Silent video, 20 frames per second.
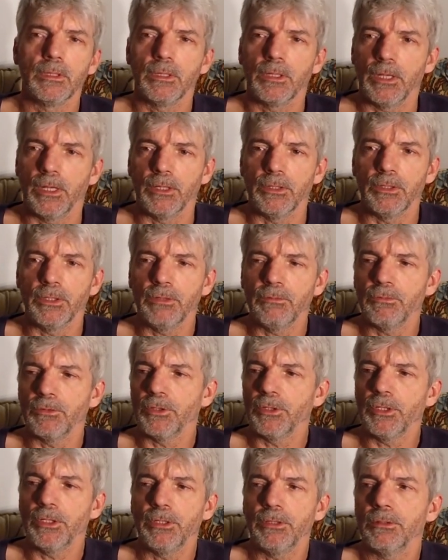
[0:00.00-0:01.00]
and even
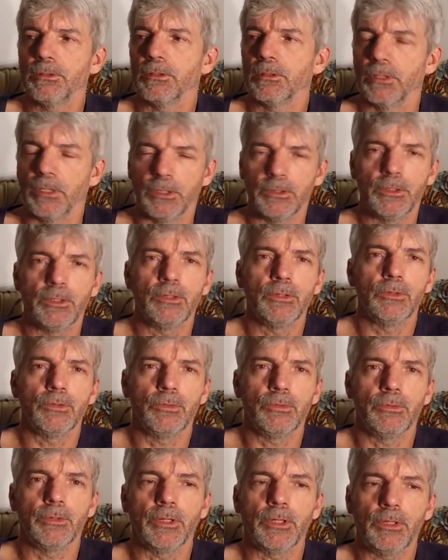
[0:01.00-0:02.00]
here I didn't
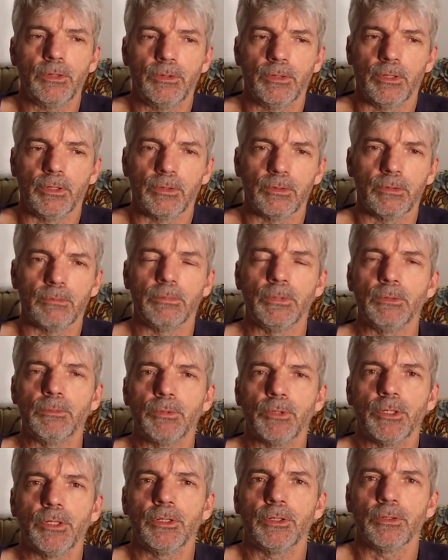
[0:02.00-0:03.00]
do anything to be
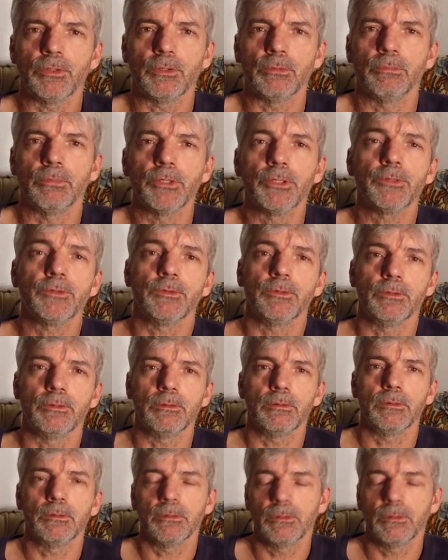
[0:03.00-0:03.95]
put into prison.